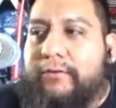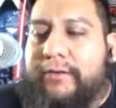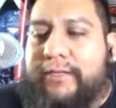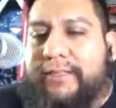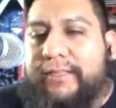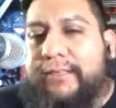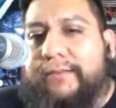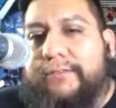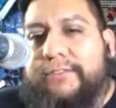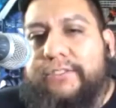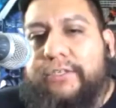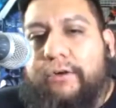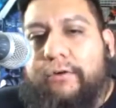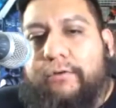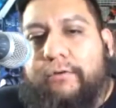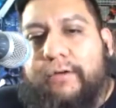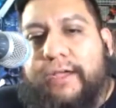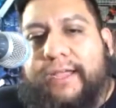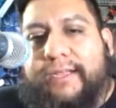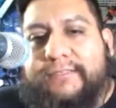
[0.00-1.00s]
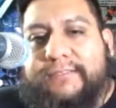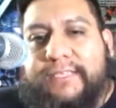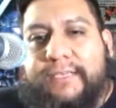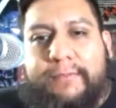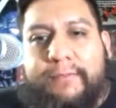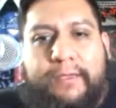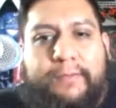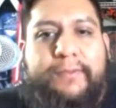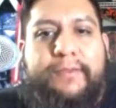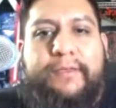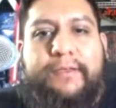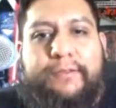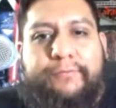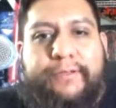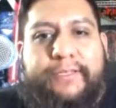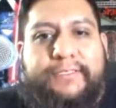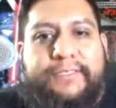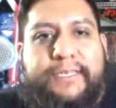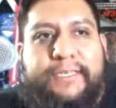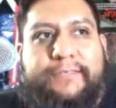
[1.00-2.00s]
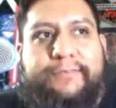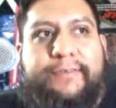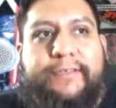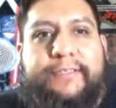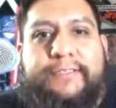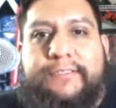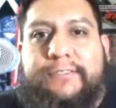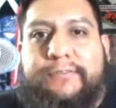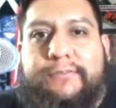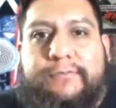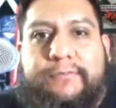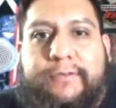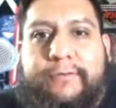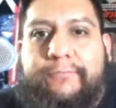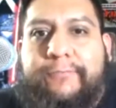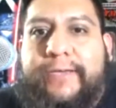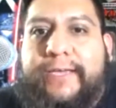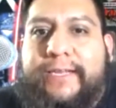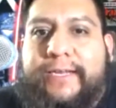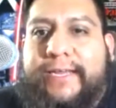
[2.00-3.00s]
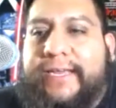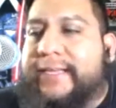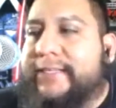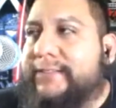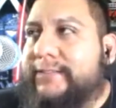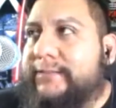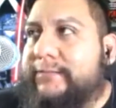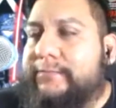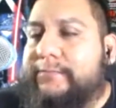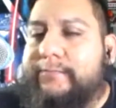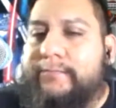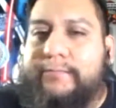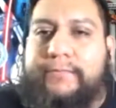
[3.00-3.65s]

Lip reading: I think Joe Octane might be a Red Sox fan too. We gotta ask him.